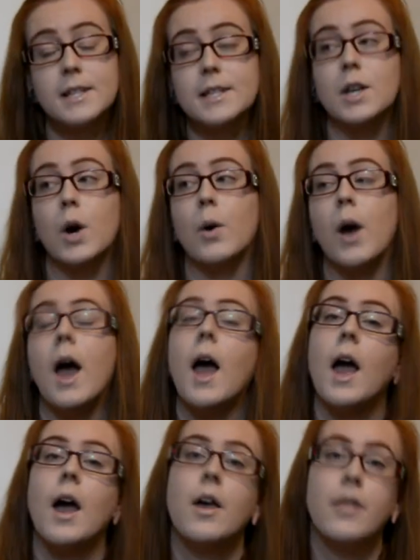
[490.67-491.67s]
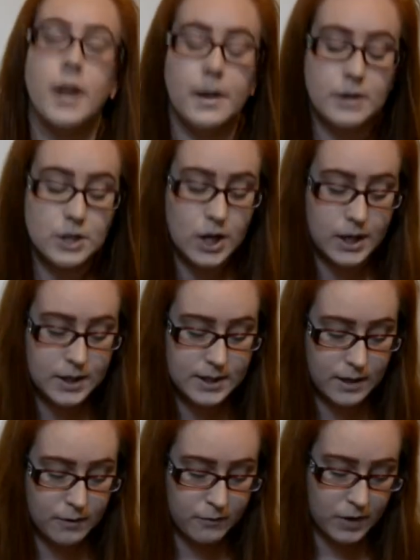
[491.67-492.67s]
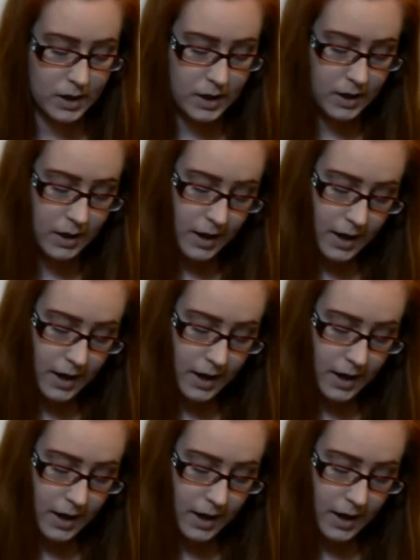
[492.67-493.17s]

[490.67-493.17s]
So thought I would try these out for her.